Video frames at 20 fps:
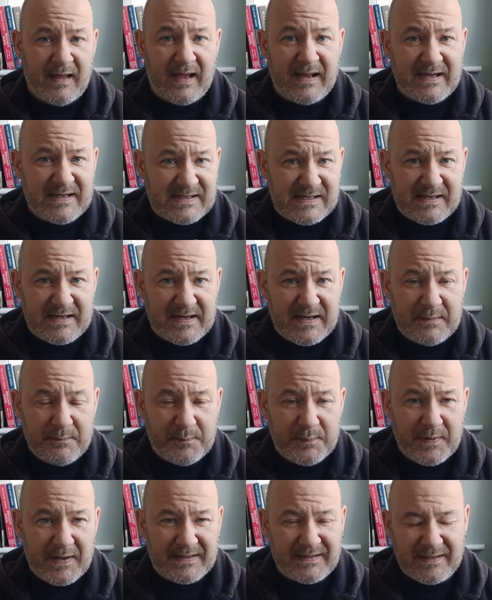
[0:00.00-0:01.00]
And he's had an
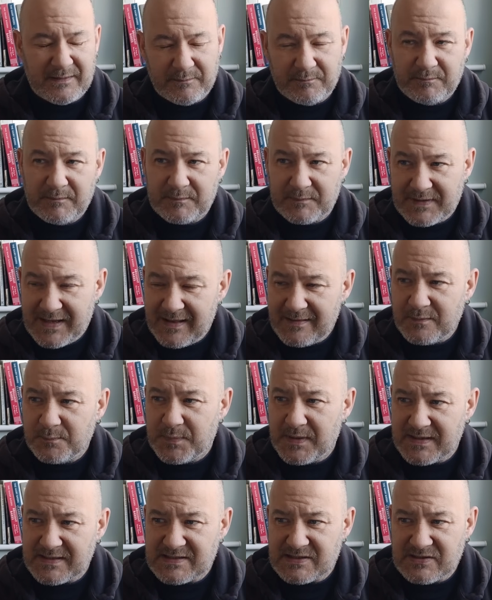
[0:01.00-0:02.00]
impact, and Callum
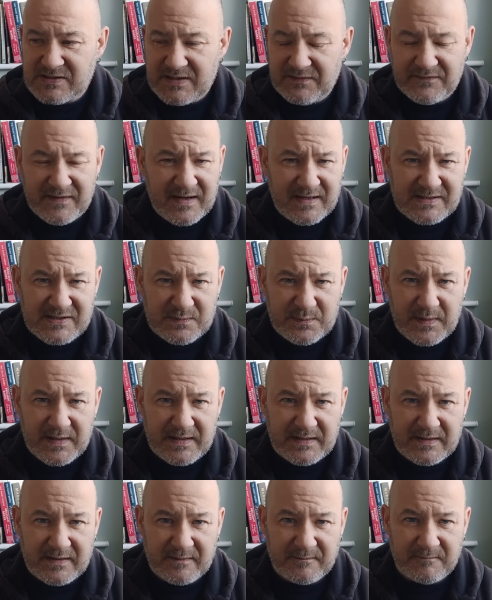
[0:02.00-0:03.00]
Patterson divides
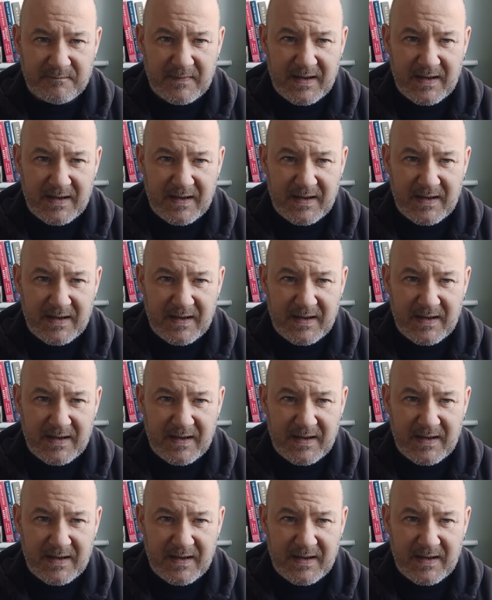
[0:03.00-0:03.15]
opinion.